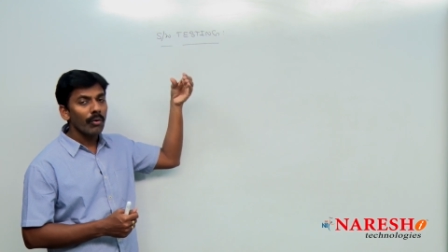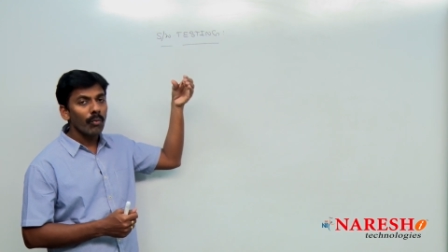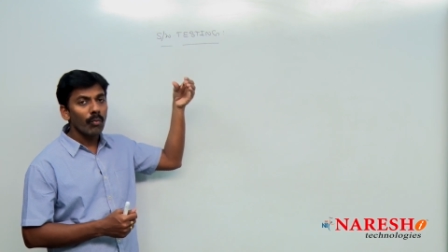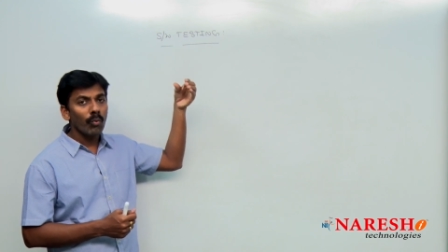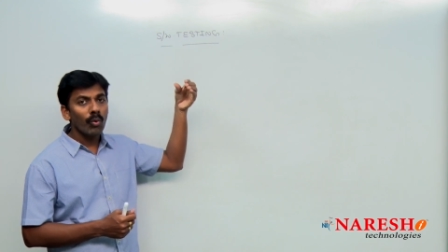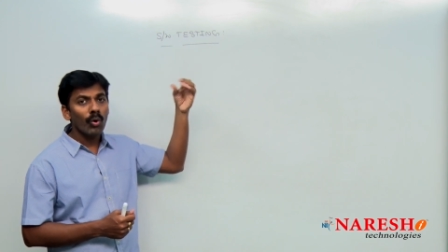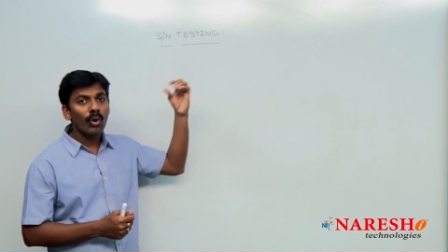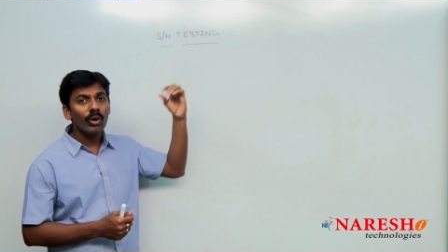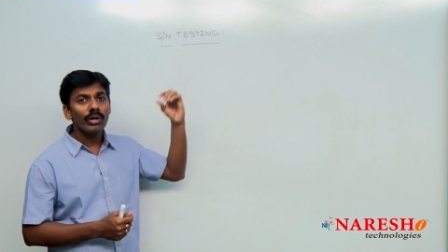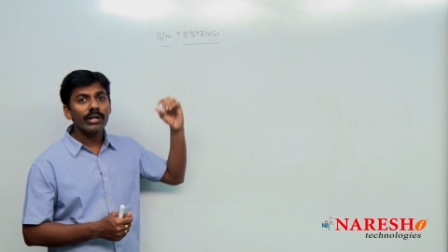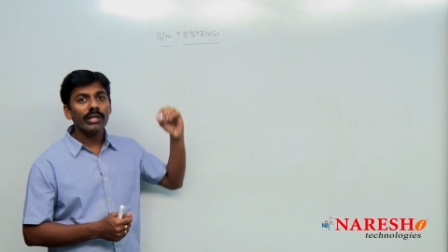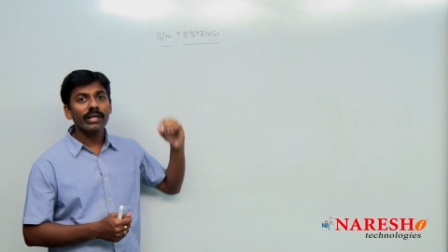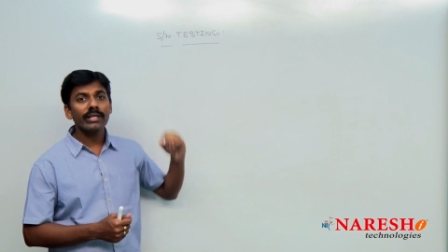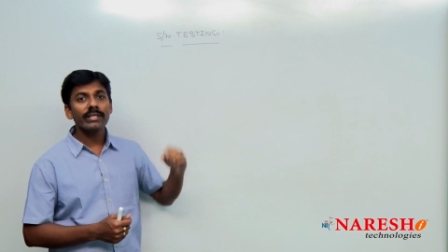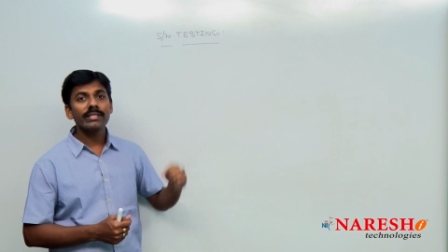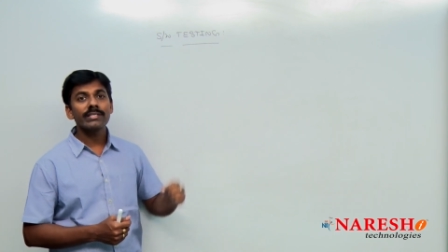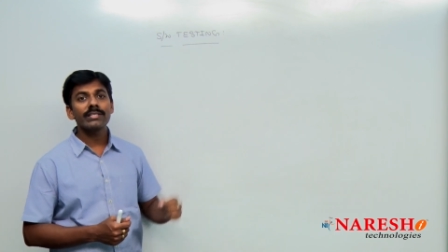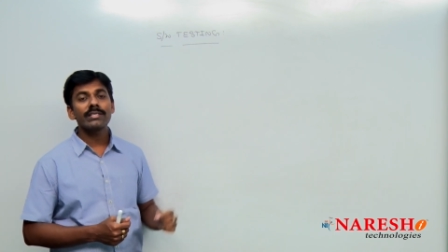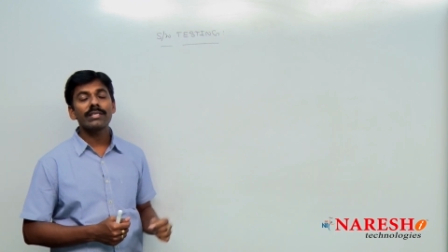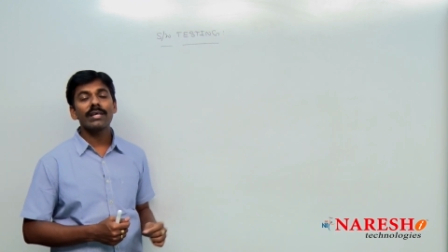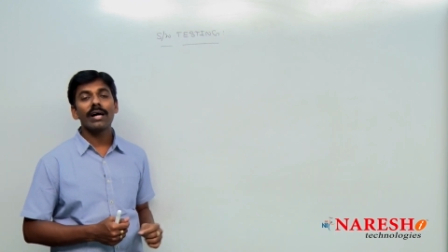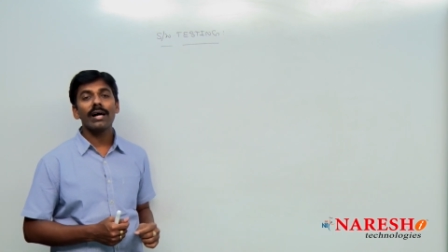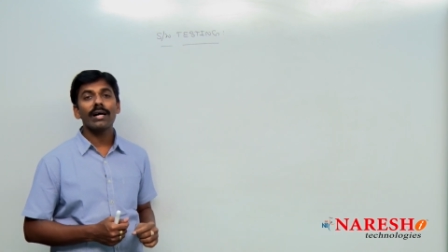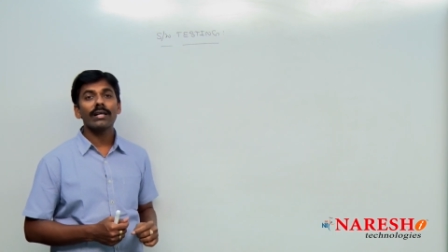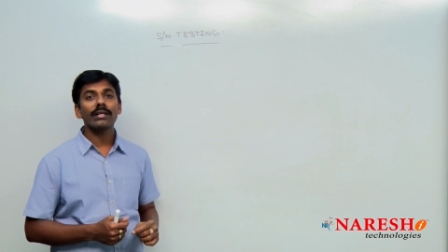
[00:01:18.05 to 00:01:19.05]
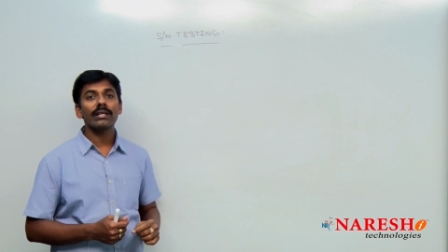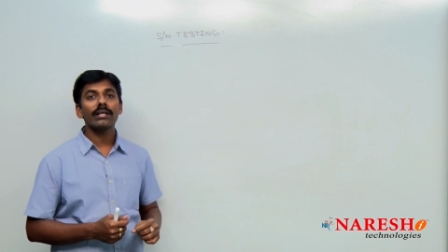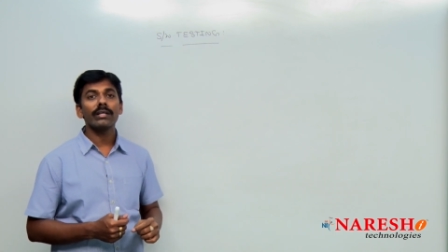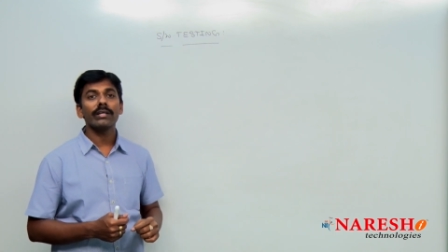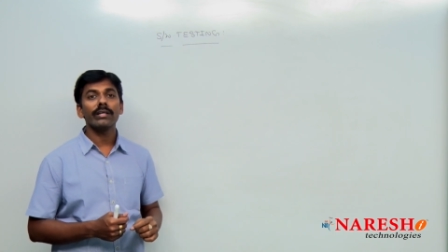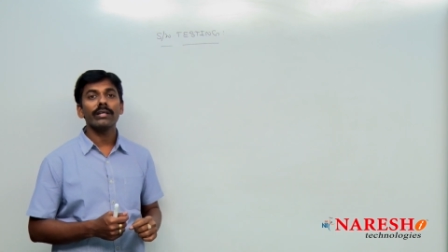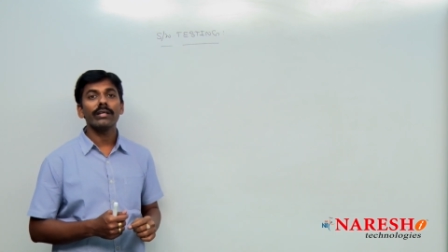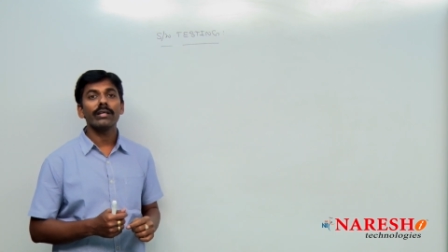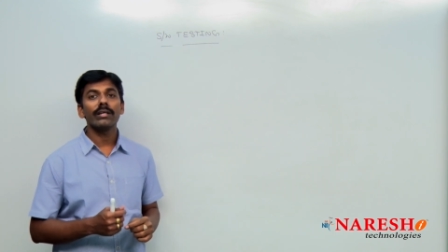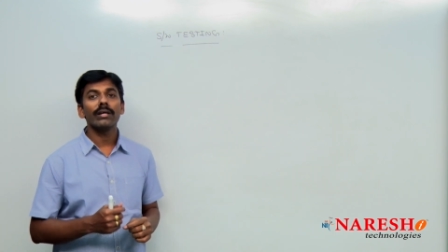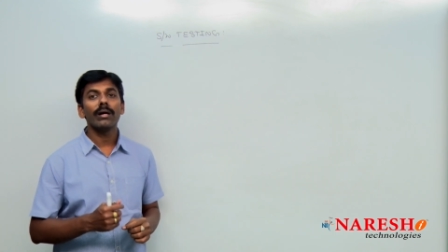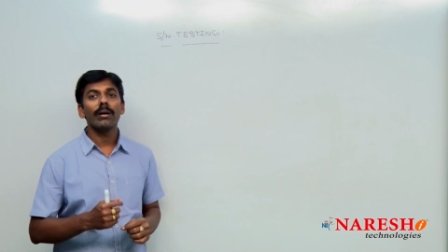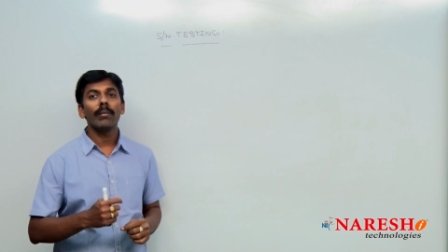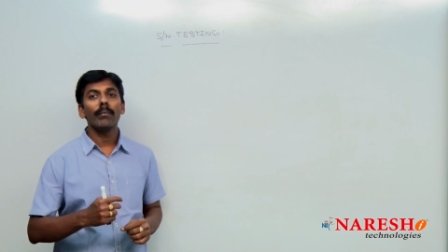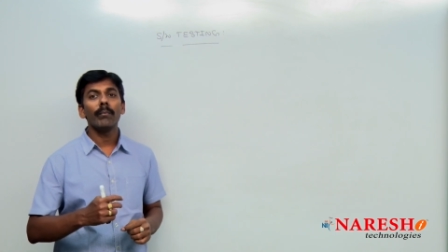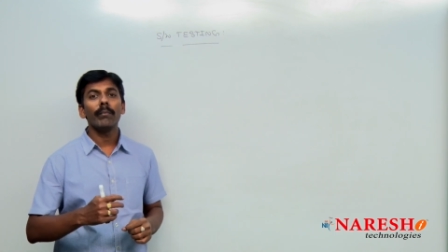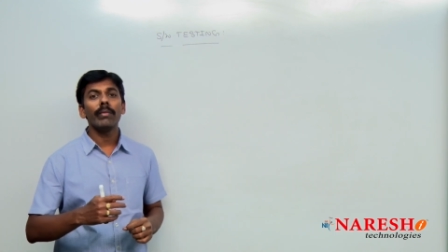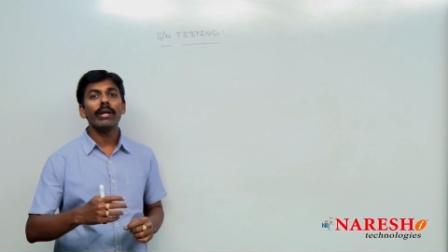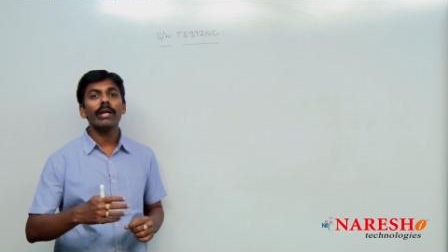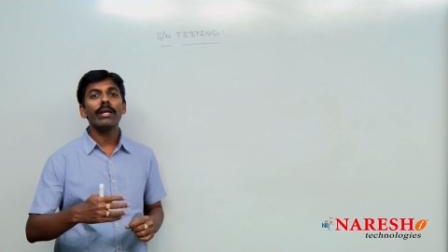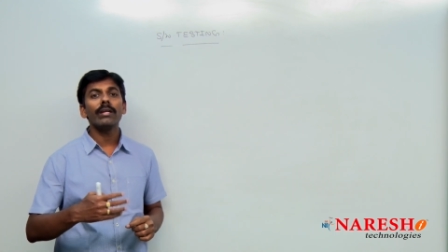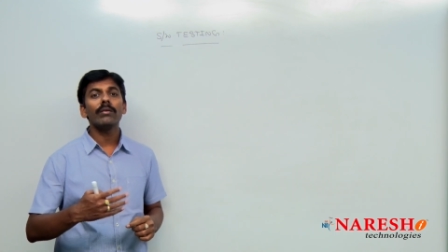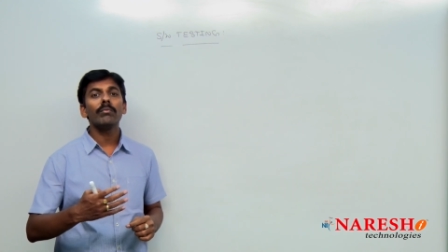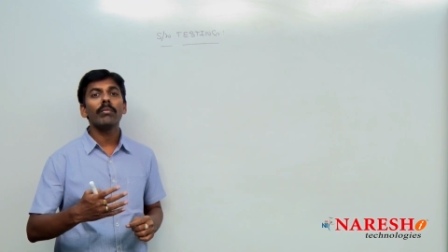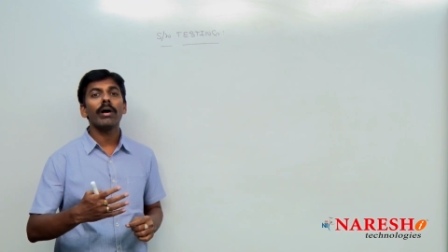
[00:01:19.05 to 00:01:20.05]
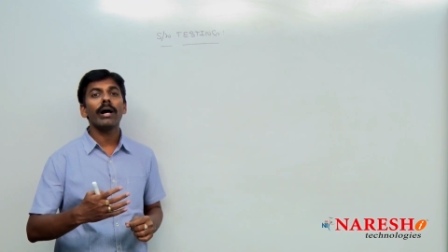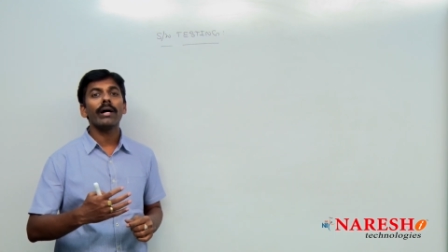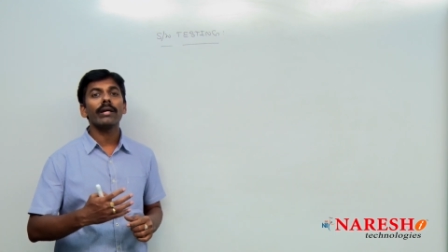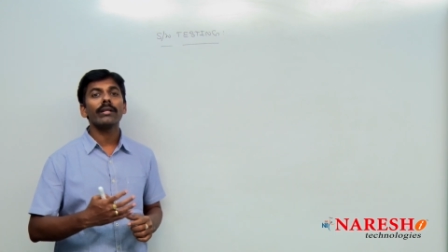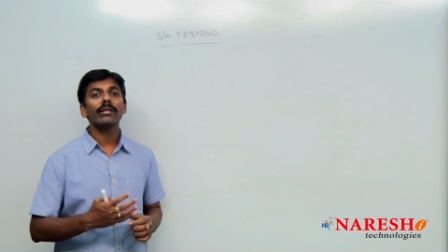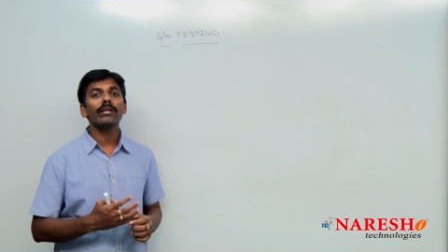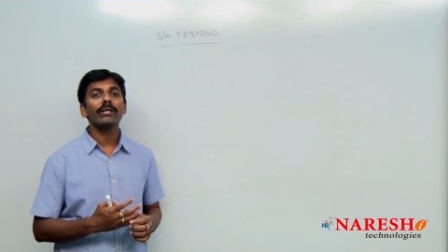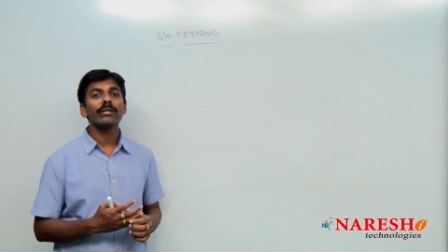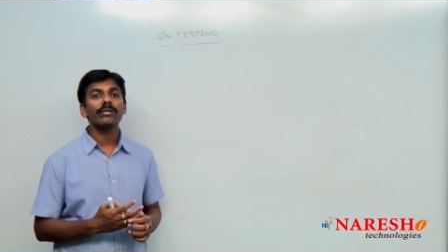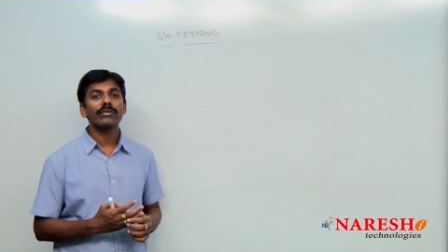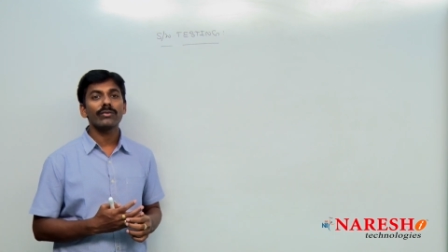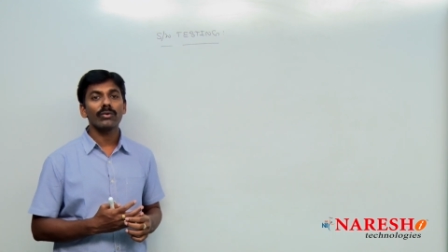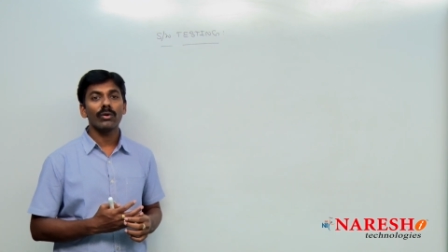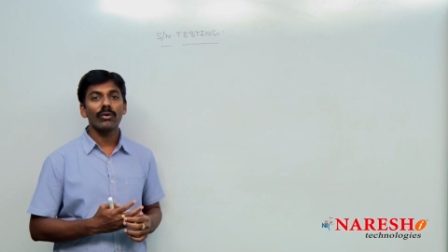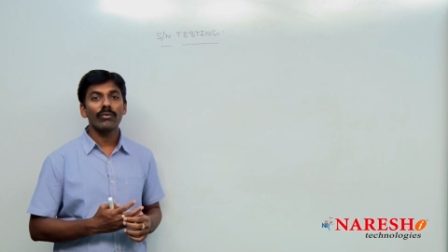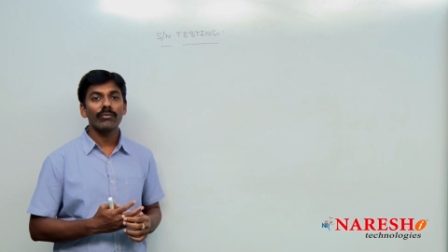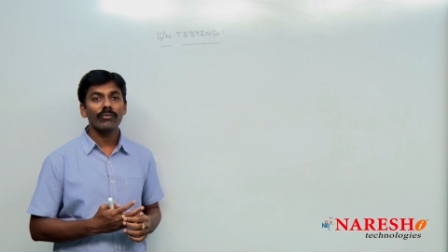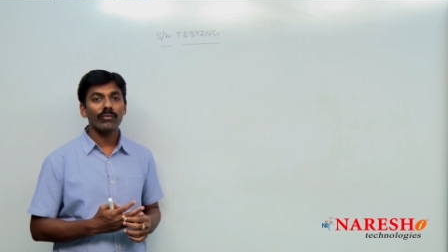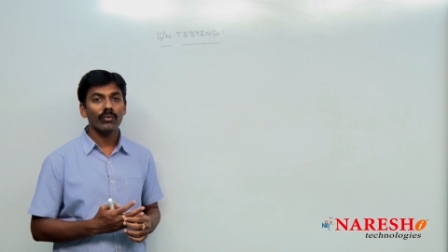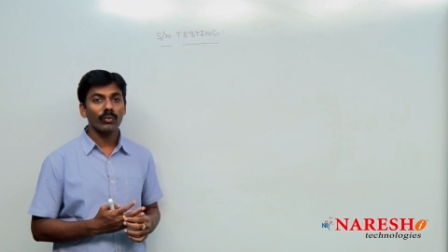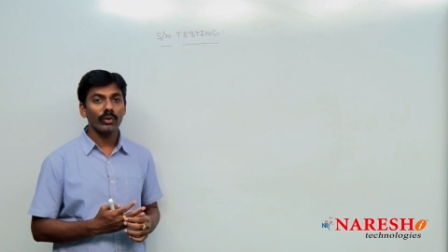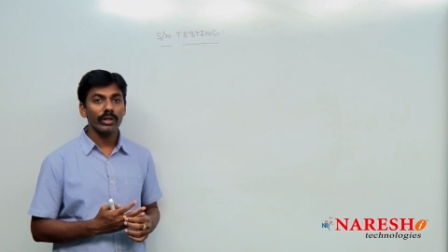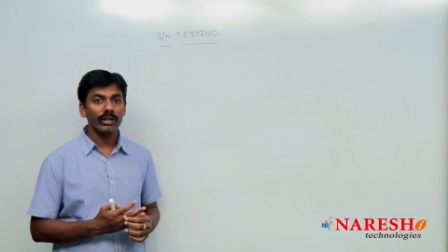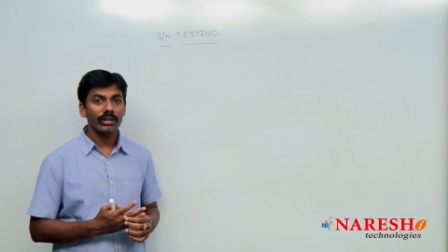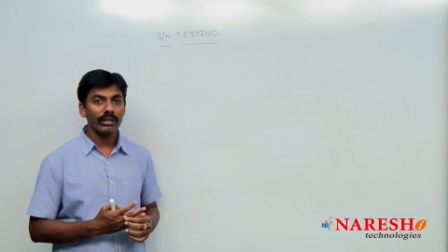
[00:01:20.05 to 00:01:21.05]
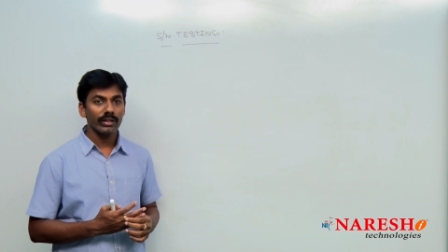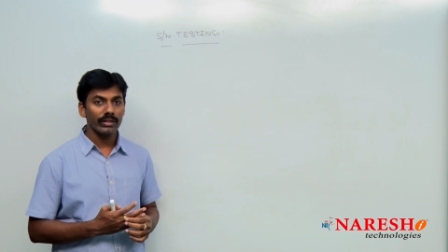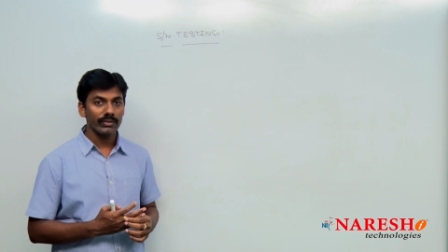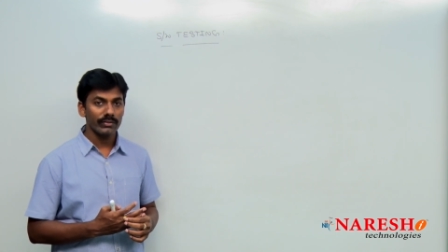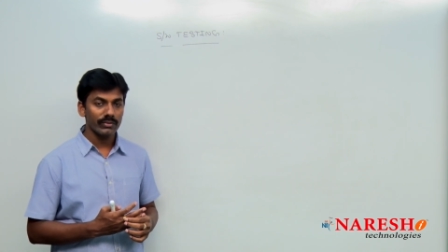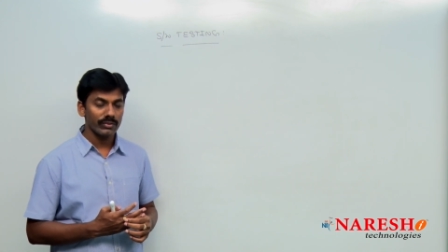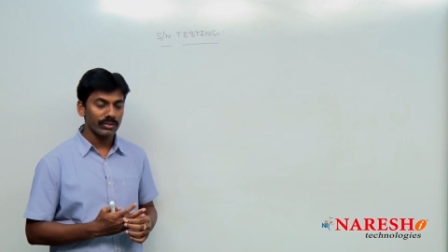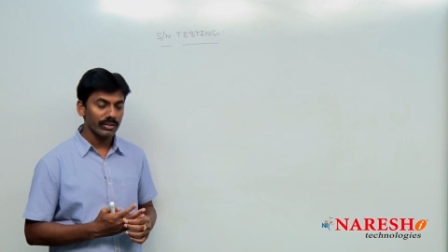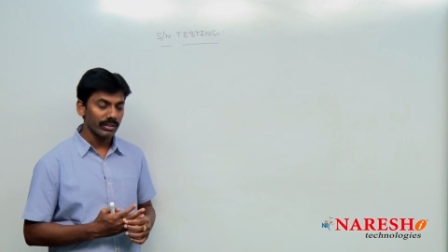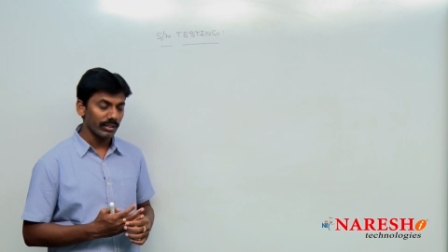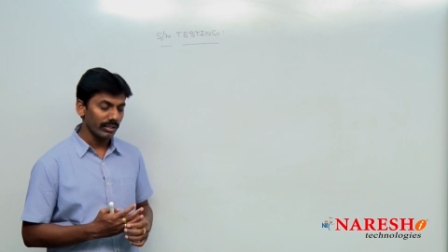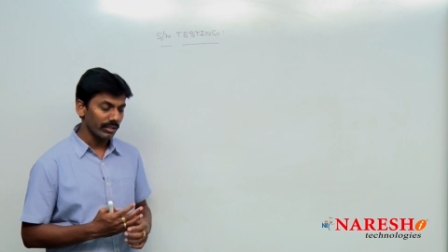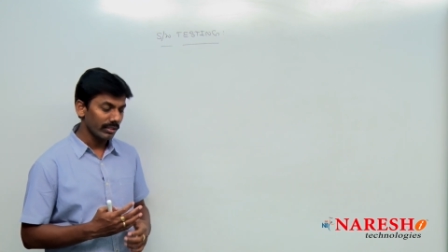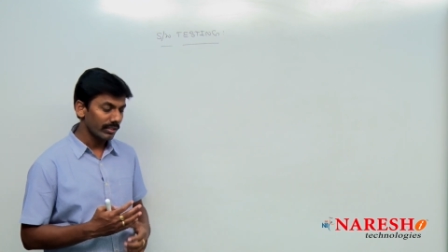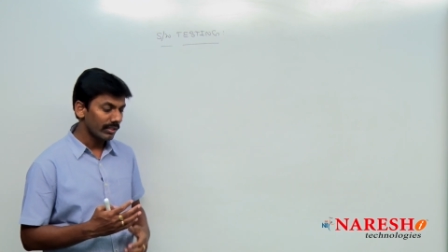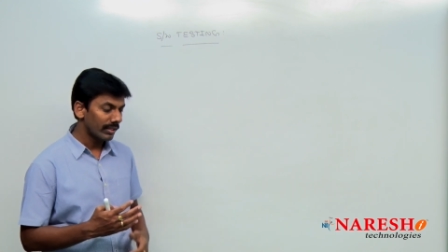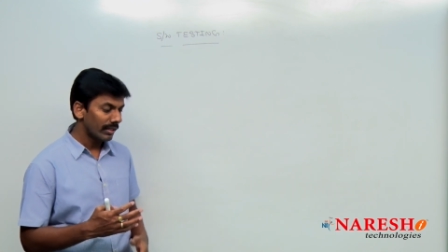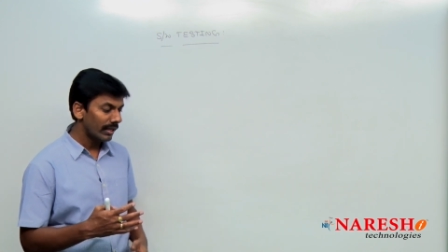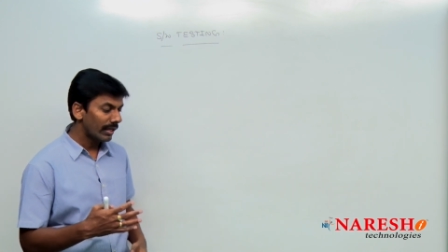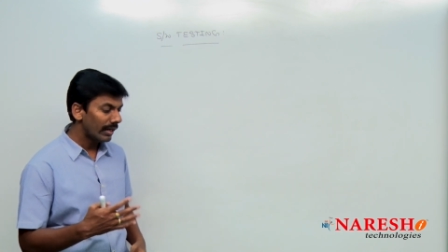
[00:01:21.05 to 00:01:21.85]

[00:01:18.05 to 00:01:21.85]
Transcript: what exactly mean by the software testing?